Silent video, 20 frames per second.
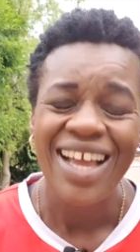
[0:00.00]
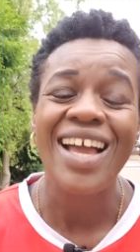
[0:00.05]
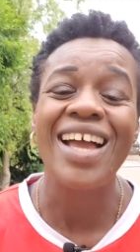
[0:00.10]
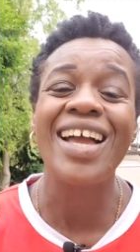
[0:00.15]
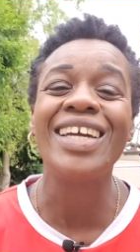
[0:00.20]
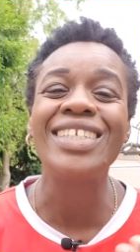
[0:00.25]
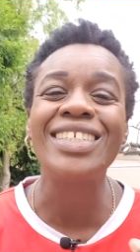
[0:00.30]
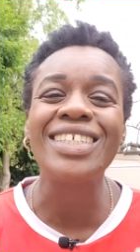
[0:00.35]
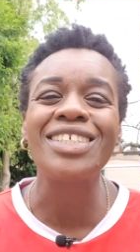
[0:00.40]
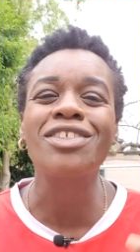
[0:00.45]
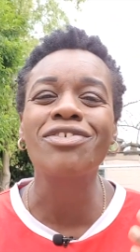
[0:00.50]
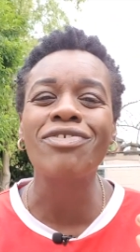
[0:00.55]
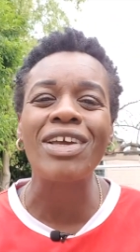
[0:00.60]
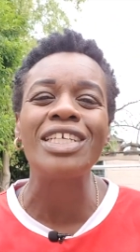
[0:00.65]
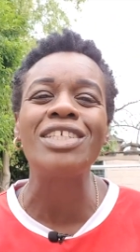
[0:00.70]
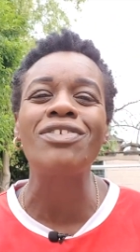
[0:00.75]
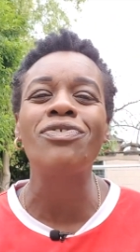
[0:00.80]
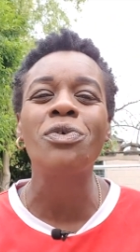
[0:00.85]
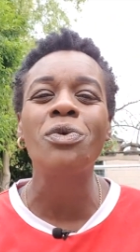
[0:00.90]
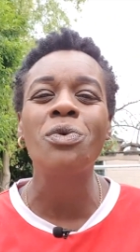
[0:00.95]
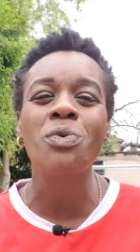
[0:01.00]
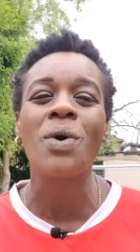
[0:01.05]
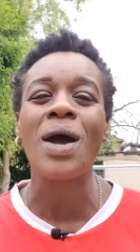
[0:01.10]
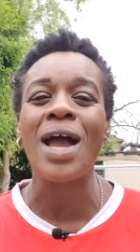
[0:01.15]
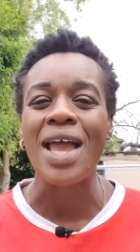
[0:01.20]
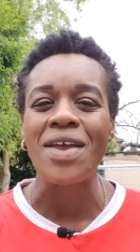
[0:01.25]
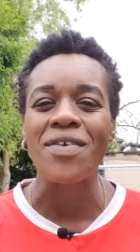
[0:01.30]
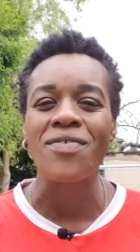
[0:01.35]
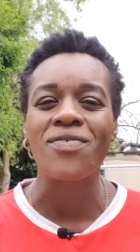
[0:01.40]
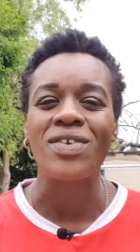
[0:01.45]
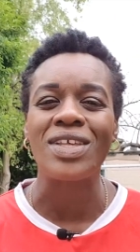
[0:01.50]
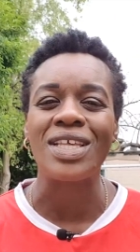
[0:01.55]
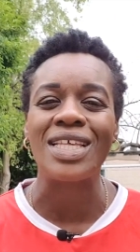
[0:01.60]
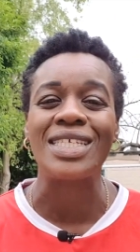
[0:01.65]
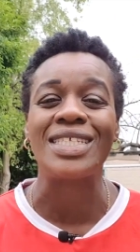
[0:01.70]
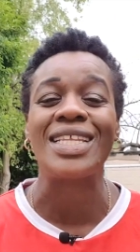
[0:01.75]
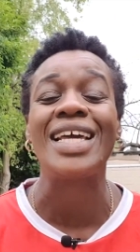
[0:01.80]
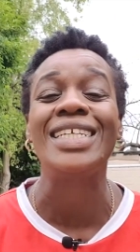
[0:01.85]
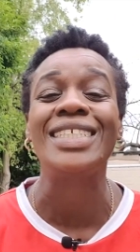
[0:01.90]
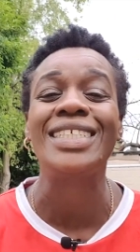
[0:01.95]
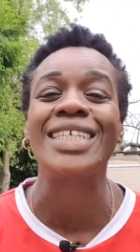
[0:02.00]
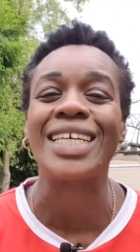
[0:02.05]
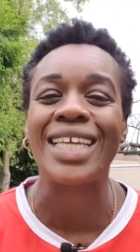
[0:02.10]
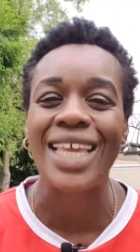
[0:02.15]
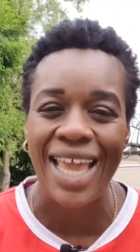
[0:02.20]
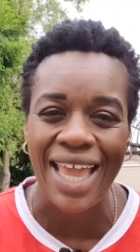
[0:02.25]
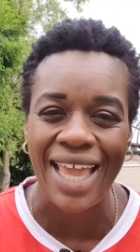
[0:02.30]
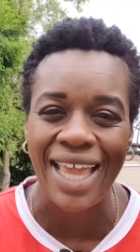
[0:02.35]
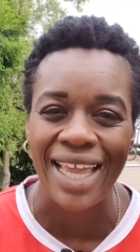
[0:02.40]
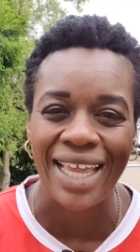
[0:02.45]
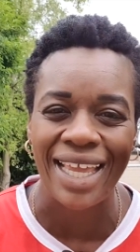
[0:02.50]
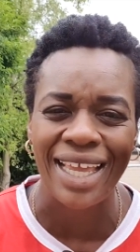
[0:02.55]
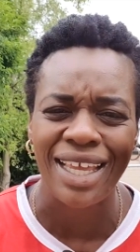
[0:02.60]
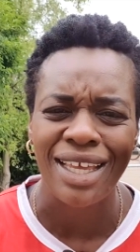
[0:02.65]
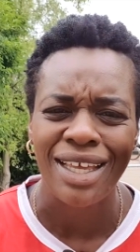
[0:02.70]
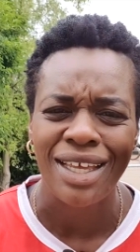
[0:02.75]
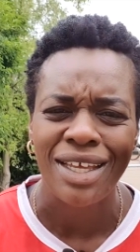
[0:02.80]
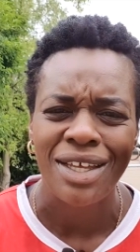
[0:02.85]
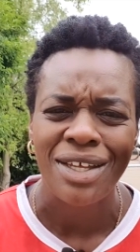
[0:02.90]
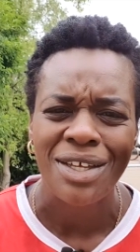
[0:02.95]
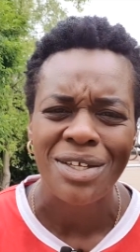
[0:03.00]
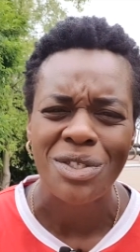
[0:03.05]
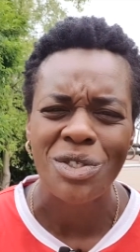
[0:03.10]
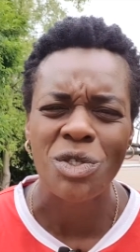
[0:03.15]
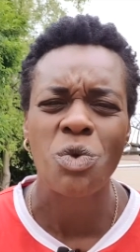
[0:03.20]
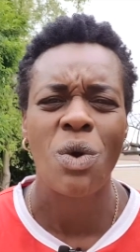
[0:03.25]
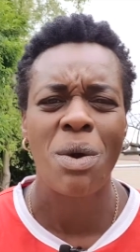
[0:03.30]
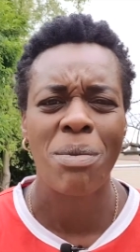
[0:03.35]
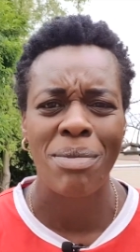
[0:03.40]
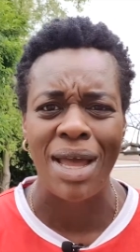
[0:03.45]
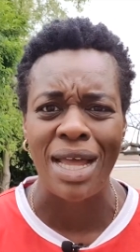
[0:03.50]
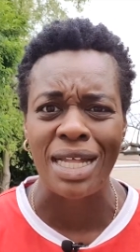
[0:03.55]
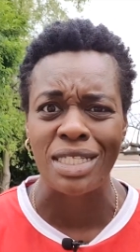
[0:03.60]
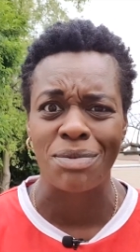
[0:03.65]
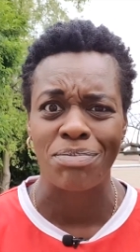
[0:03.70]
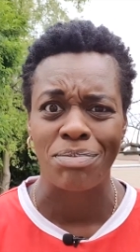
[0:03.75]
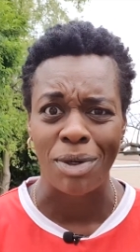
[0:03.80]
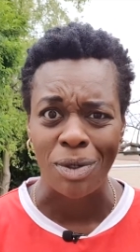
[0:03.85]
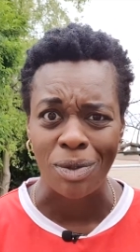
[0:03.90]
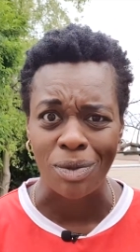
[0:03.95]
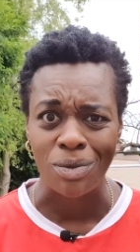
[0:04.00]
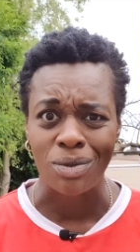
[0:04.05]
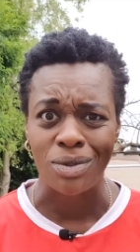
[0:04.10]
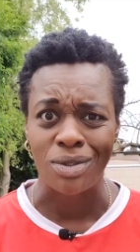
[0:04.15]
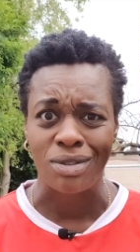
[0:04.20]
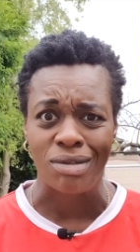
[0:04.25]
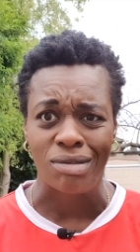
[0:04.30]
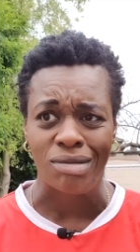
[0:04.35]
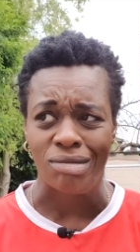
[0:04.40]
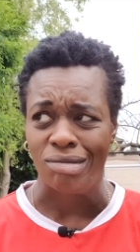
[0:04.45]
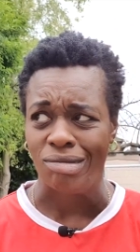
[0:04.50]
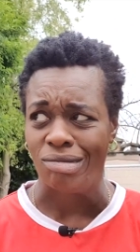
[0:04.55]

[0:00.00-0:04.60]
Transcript: A disgraceful wife is like decay to a man's bones.